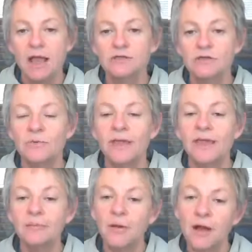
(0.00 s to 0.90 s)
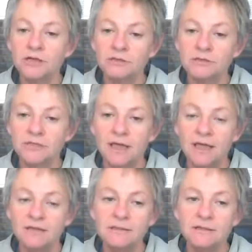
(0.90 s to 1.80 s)
And so we get partial
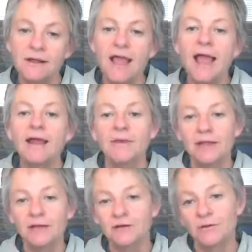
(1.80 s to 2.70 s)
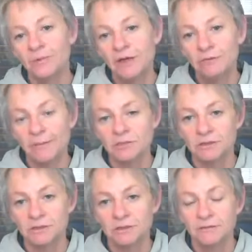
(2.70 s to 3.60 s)
tears and we get complete
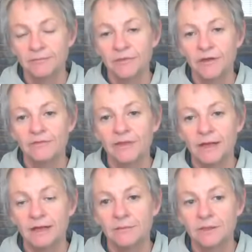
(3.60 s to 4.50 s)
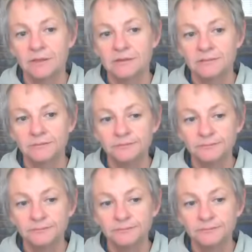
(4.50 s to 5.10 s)
ruptures of that ligament.